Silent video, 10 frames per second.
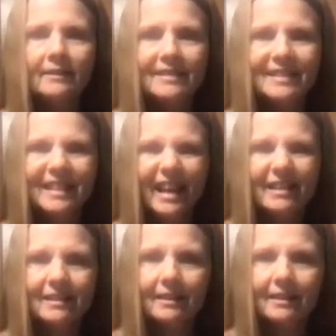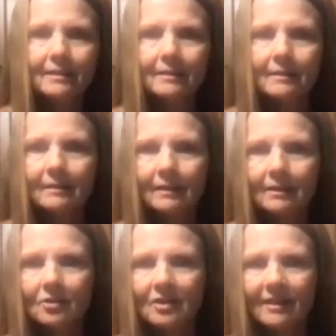slice it. Can
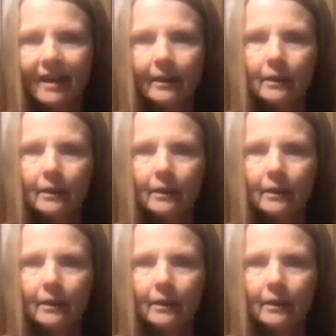you see that?